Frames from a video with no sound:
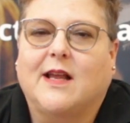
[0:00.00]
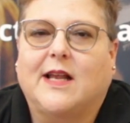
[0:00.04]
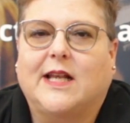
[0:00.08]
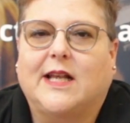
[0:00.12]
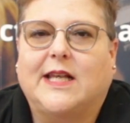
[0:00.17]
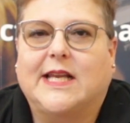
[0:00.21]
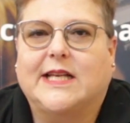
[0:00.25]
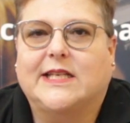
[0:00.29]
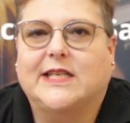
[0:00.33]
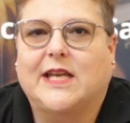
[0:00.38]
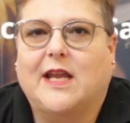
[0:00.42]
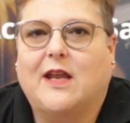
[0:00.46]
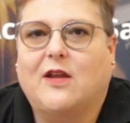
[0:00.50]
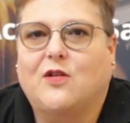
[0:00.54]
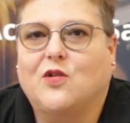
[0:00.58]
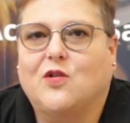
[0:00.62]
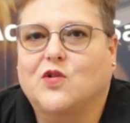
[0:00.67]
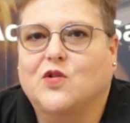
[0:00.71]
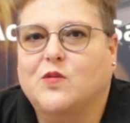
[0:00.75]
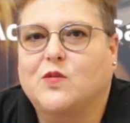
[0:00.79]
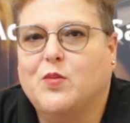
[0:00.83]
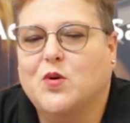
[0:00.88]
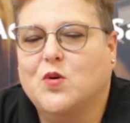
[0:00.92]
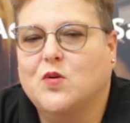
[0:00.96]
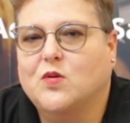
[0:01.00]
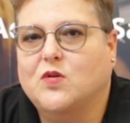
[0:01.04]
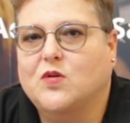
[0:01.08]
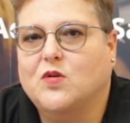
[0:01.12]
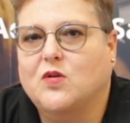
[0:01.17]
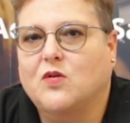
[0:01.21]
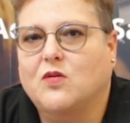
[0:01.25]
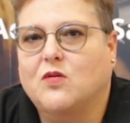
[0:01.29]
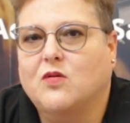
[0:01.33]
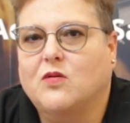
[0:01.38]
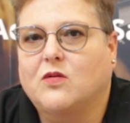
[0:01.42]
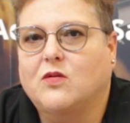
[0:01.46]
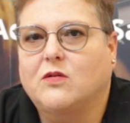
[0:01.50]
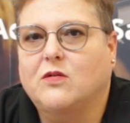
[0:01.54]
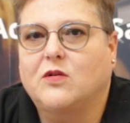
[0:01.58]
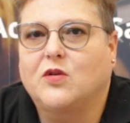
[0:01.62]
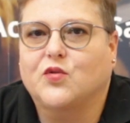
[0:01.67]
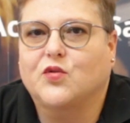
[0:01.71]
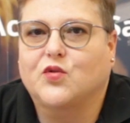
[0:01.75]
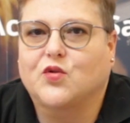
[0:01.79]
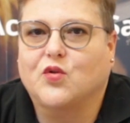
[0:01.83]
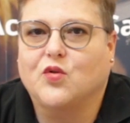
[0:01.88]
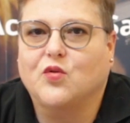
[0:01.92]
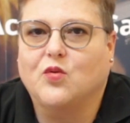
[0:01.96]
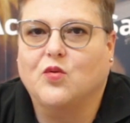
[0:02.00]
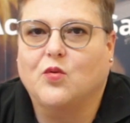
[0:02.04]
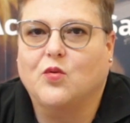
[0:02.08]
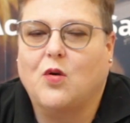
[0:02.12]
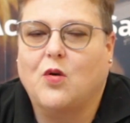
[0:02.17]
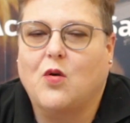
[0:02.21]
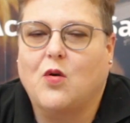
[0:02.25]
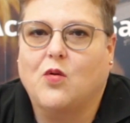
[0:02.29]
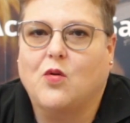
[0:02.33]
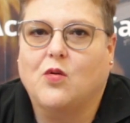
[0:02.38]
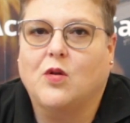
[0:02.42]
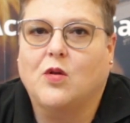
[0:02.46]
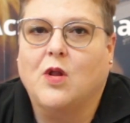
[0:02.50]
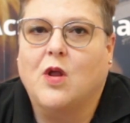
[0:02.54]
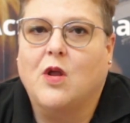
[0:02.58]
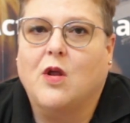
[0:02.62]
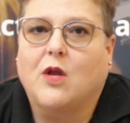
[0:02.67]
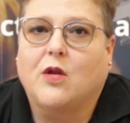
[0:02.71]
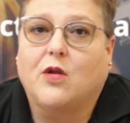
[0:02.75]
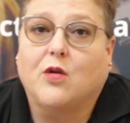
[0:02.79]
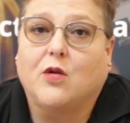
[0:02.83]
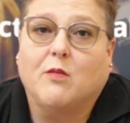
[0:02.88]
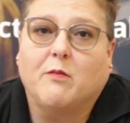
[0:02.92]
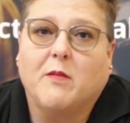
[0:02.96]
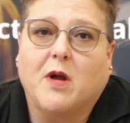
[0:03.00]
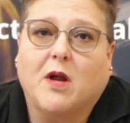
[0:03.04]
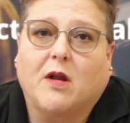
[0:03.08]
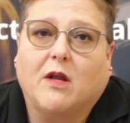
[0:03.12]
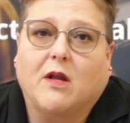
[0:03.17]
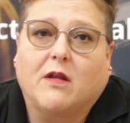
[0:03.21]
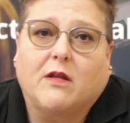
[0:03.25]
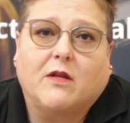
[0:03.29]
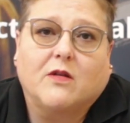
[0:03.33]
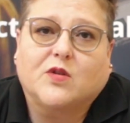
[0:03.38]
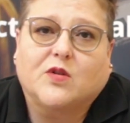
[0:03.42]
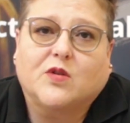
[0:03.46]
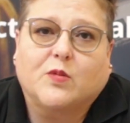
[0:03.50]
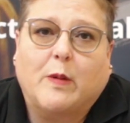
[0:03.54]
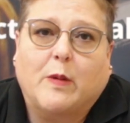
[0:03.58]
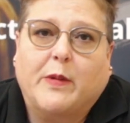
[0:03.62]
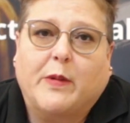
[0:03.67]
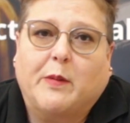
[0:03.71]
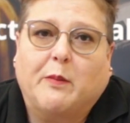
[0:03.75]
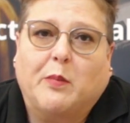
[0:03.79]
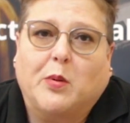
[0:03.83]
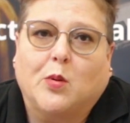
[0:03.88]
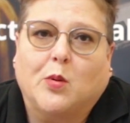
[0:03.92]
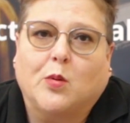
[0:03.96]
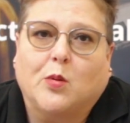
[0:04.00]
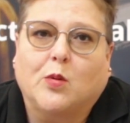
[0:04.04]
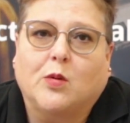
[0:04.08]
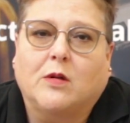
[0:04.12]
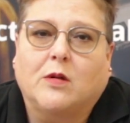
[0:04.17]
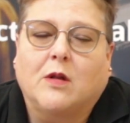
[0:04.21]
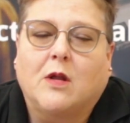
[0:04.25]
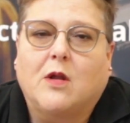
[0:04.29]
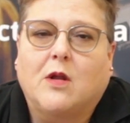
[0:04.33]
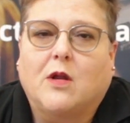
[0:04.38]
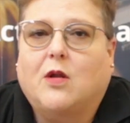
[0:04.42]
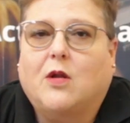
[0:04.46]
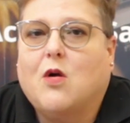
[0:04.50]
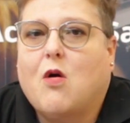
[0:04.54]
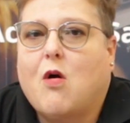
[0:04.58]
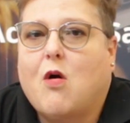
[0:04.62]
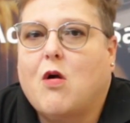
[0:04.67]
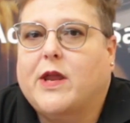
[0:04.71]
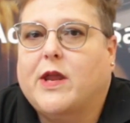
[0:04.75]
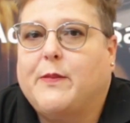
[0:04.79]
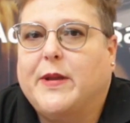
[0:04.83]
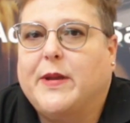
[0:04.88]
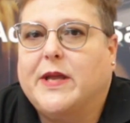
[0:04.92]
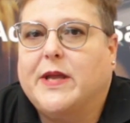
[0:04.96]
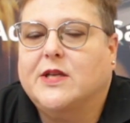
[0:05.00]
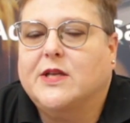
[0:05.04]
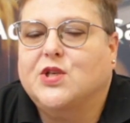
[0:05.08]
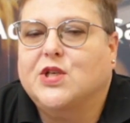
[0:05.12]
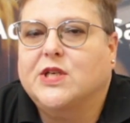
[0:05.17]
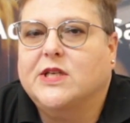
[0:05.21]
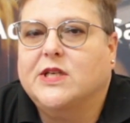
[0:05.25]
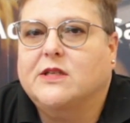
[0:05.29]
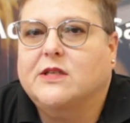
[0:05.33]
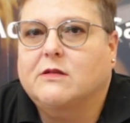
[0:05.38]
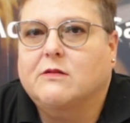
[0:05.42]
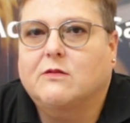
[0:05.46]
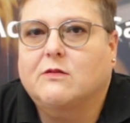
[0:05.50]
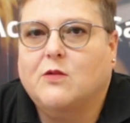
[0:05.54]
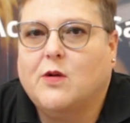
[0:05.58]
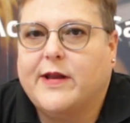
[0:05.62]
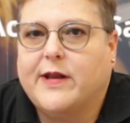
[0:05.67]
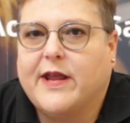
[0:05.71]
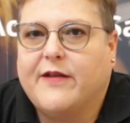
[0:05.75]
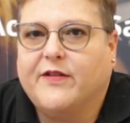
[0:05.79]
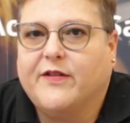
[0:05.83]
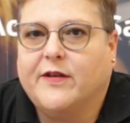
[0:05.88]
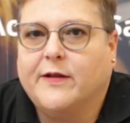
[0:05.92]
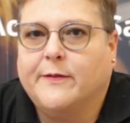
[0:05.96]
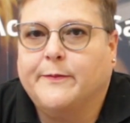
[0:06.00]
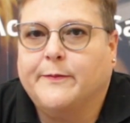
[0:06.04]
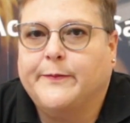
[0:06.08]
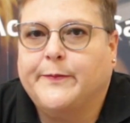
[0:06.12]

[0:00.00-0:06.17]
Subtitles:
Letting out your sports hall, your school hall, your mugger, your swimming pool, your hockey pitches, whatever.